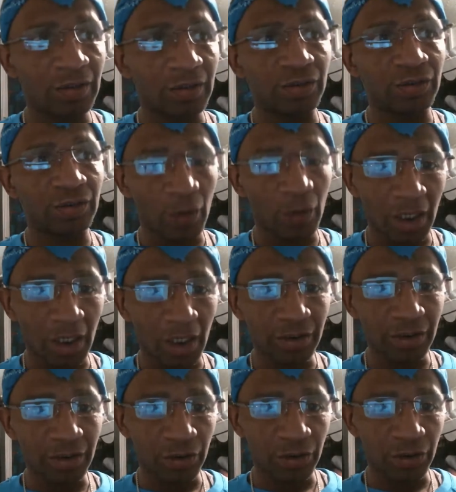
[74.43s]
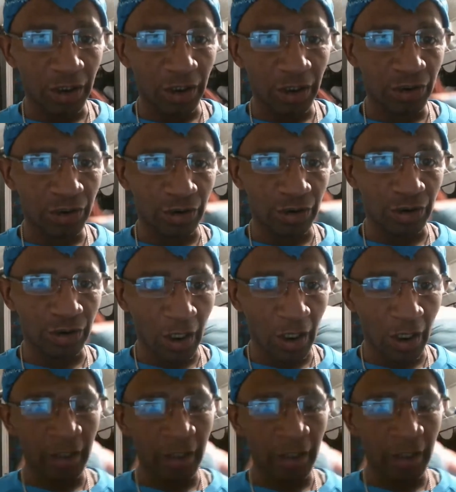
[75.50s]
joint locks that you need to
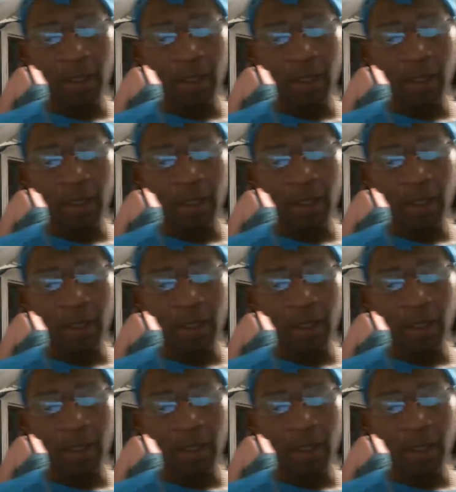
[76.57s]
try